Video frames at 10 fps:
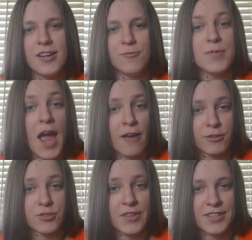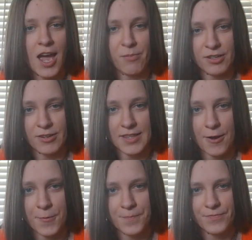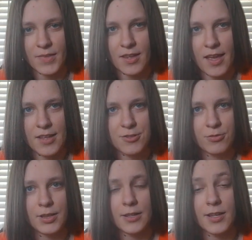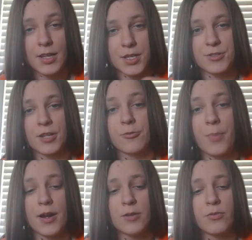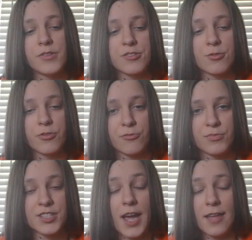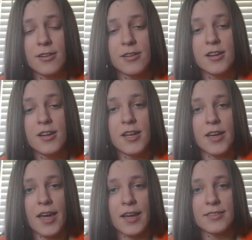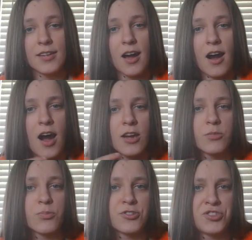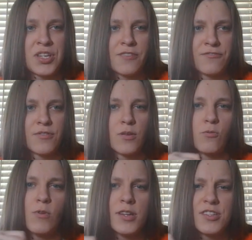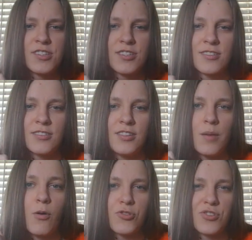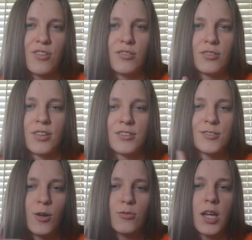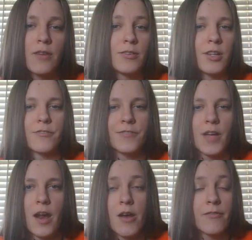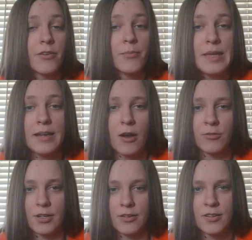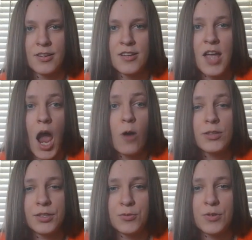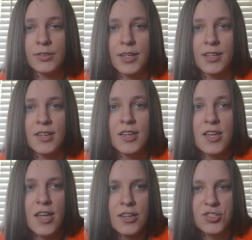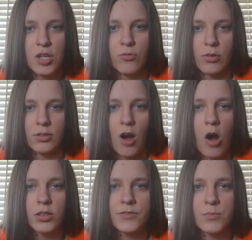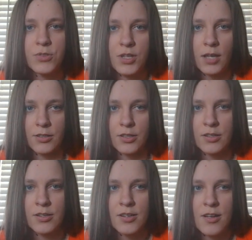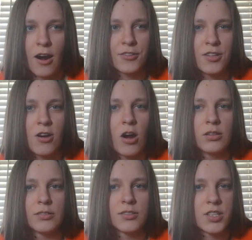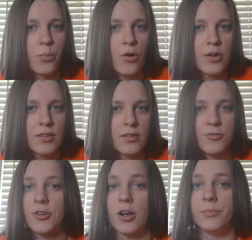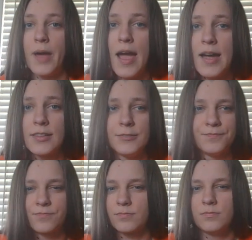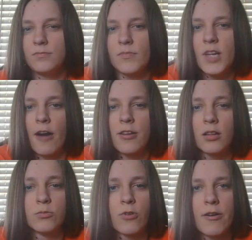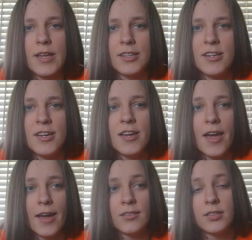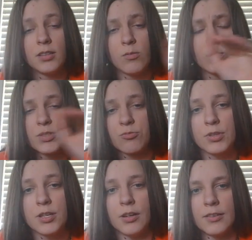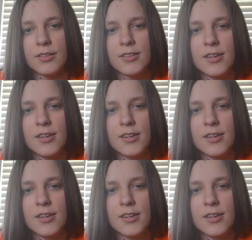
We have those things happening right now. And so literally I was out of body with this sort of scanner, and I could perceive what is the emotional tone level of every being out there. How are they doing, like, in general, all of them together? Are they all disappointed? Are they all mad? Are they all worried? And the level was really good.